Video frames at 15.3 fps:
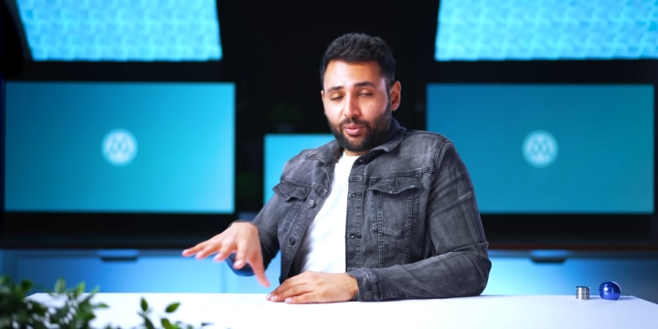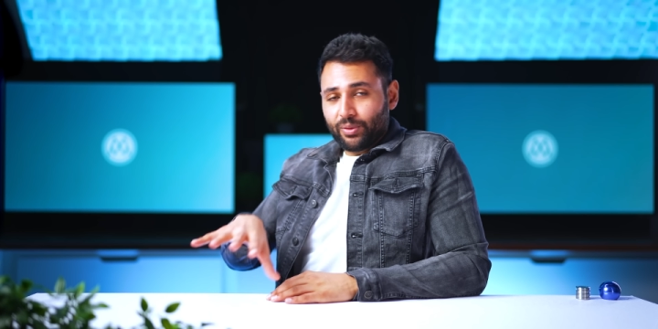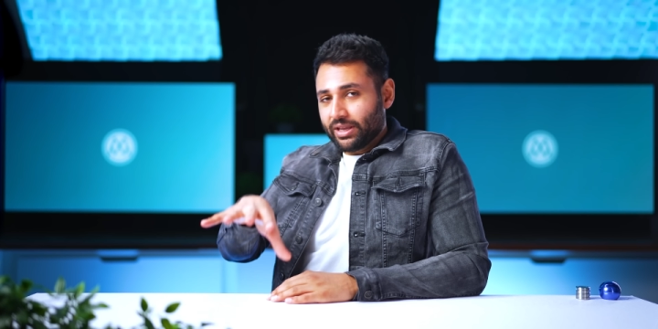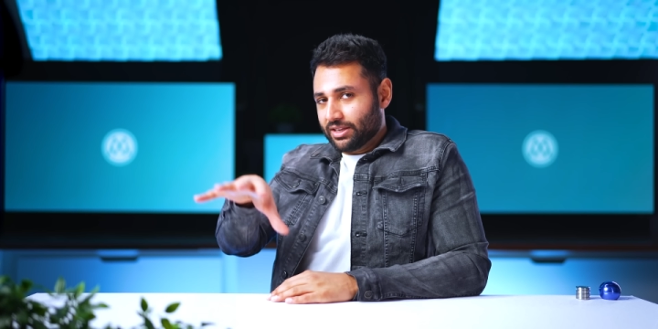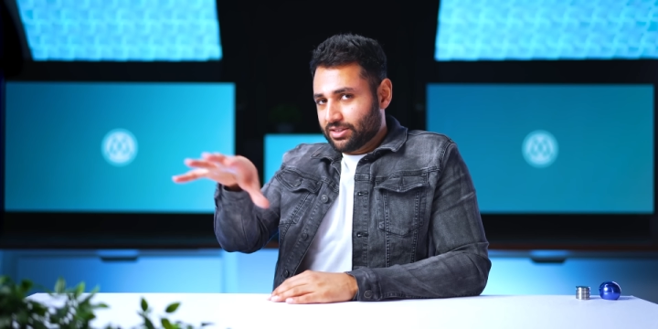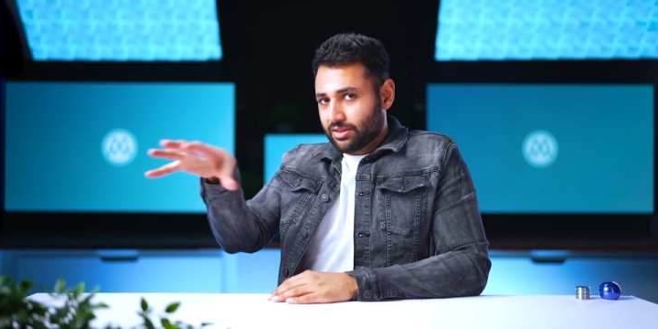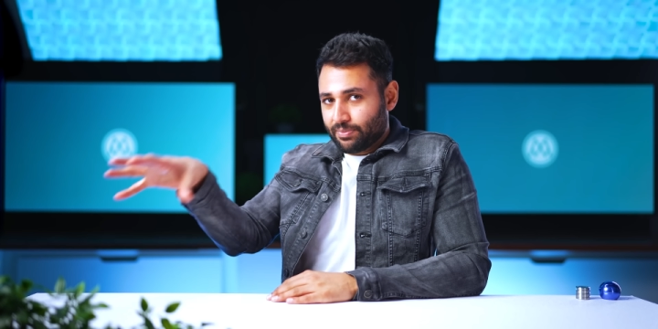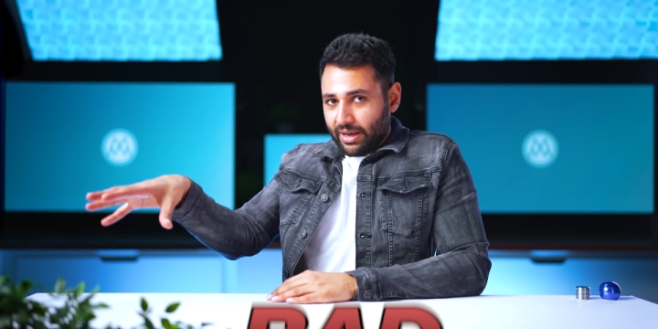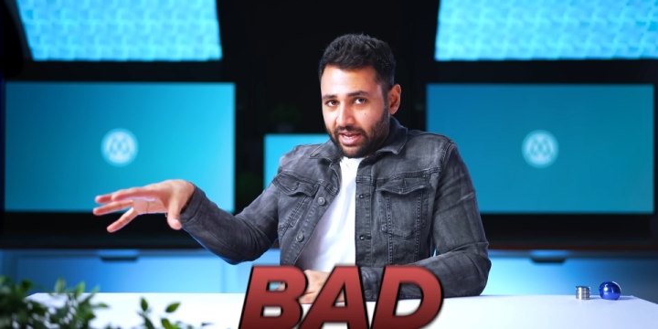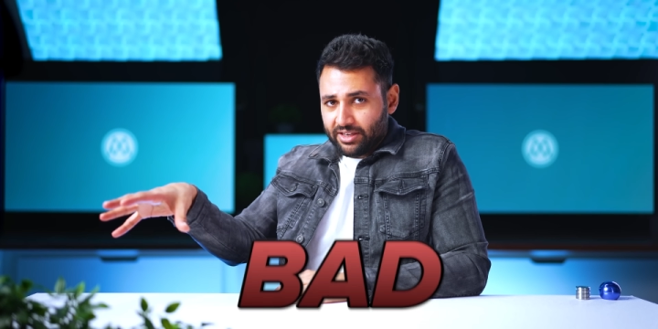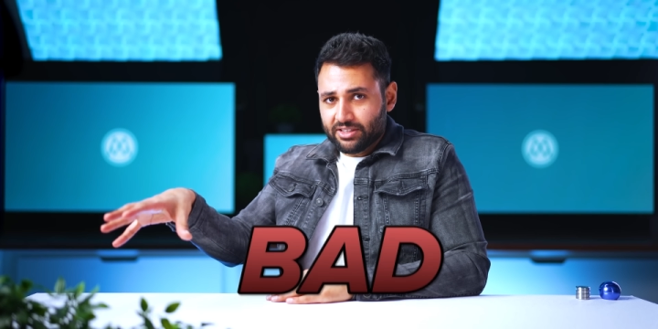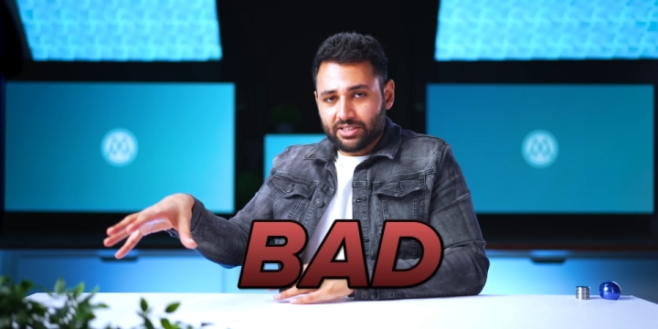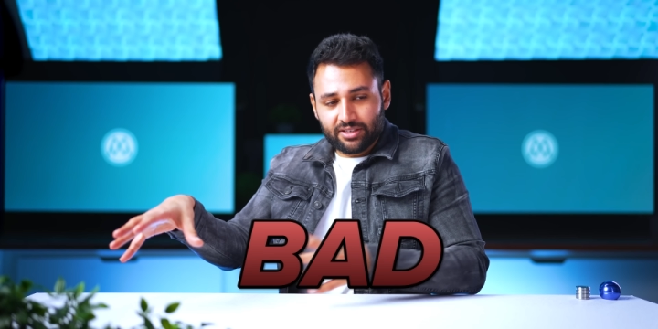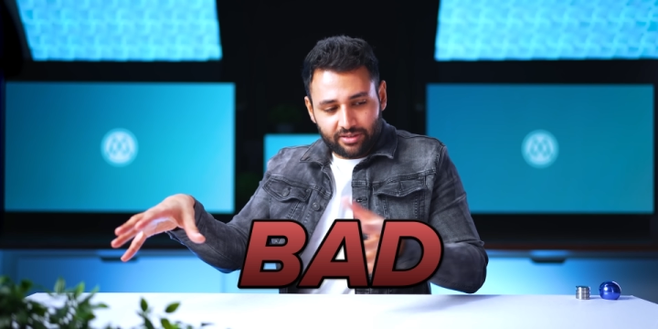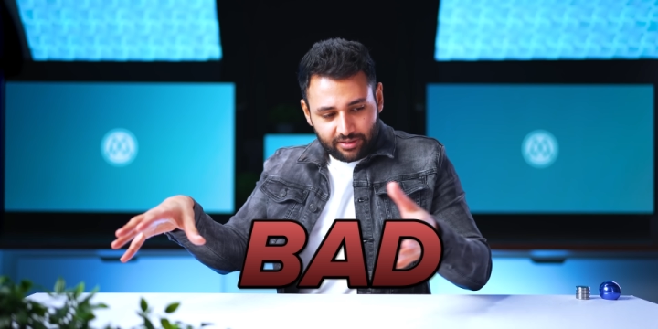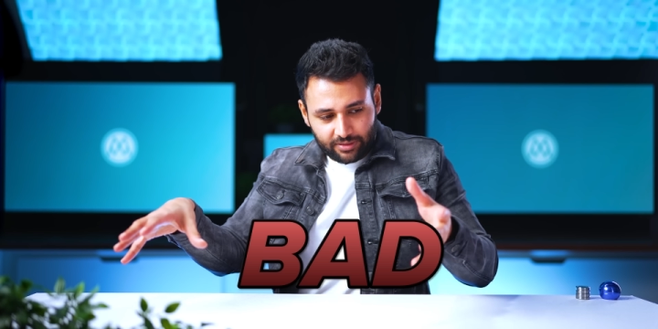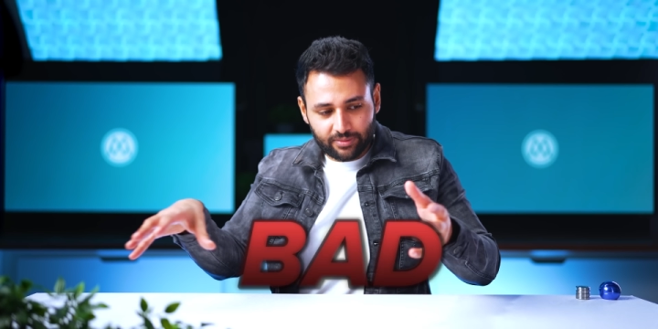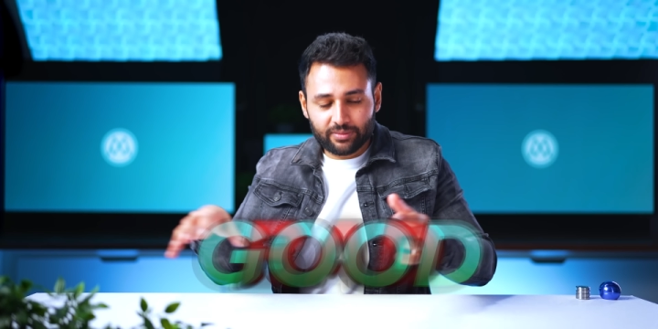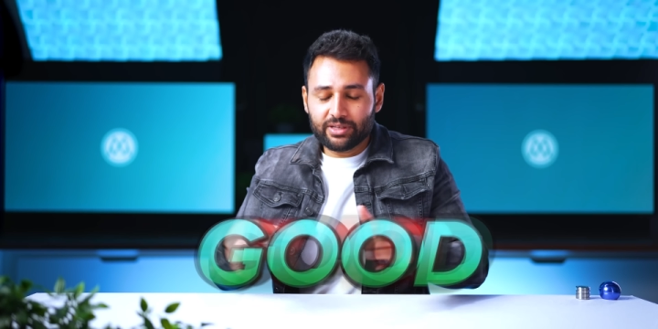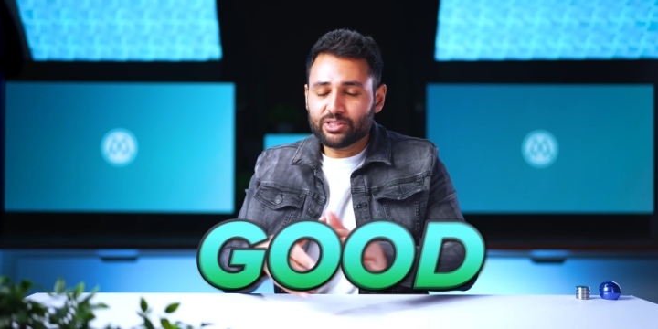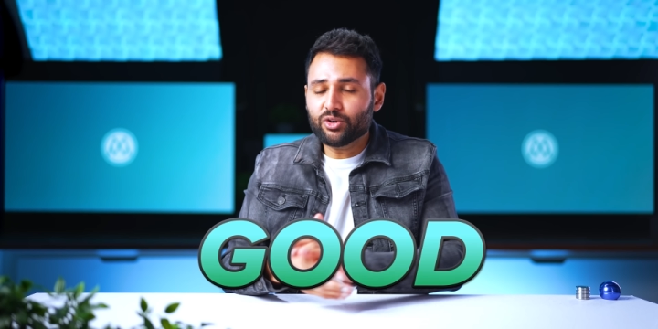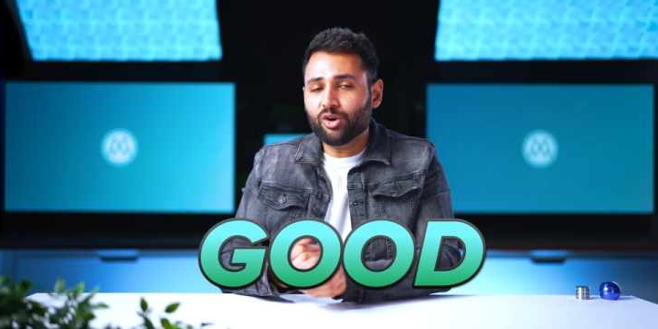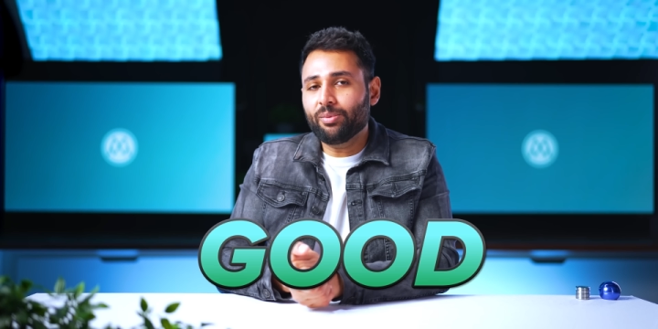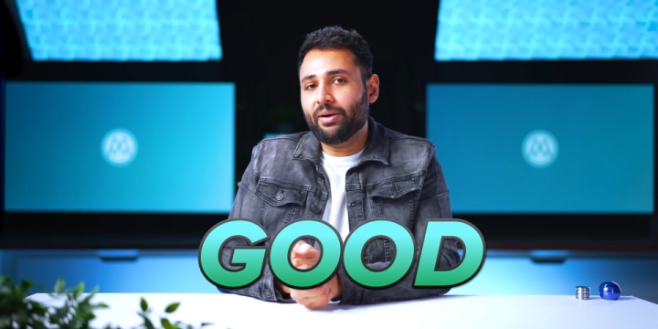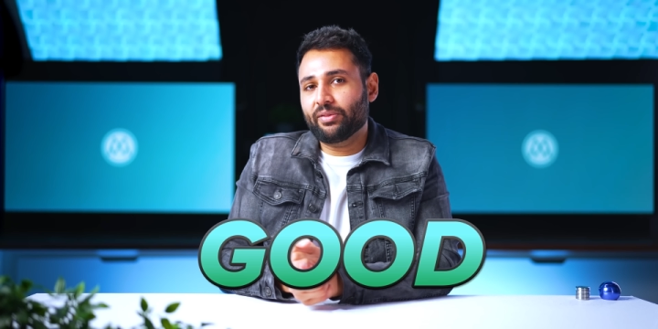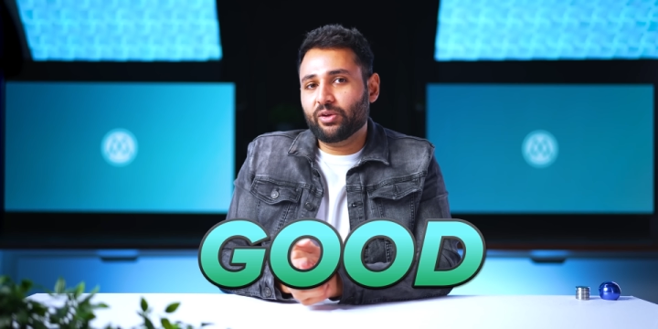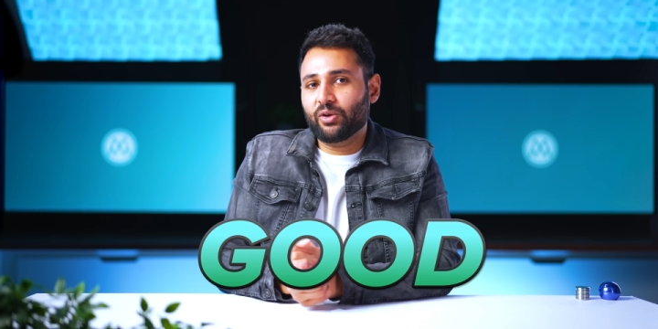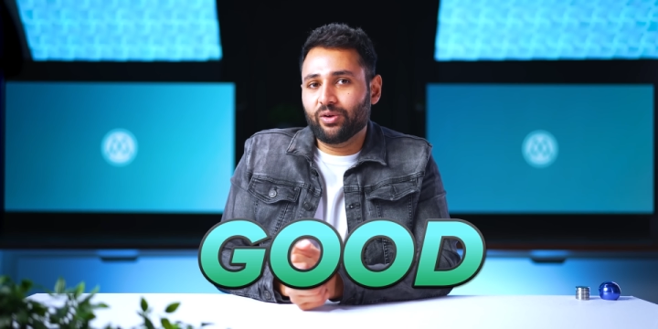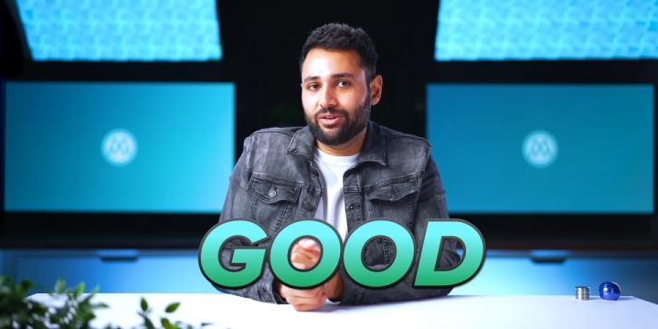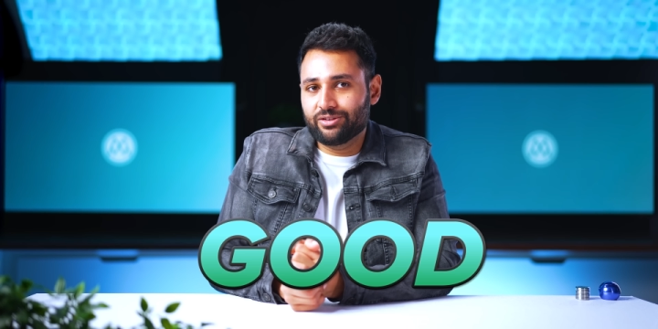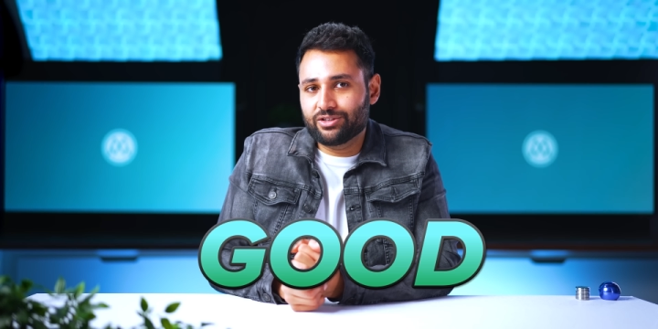we get to the bad, let's talk about the
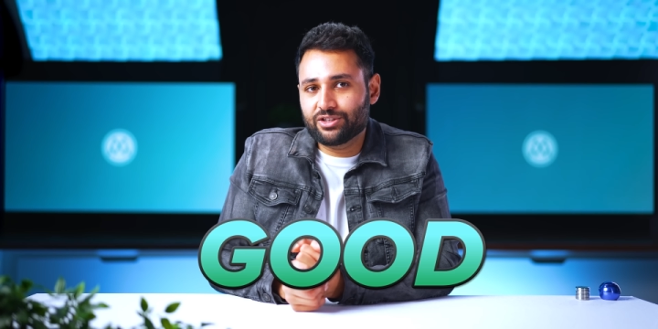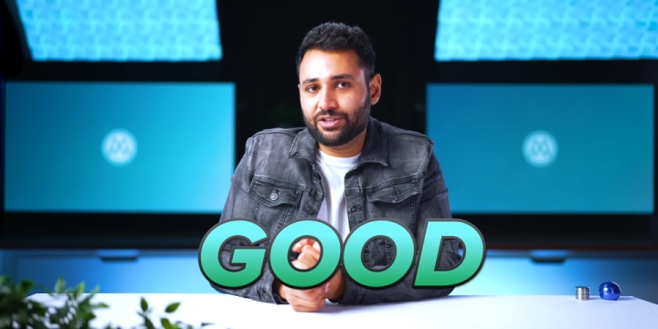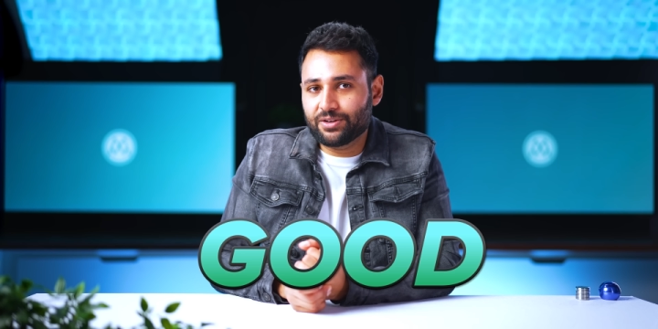good.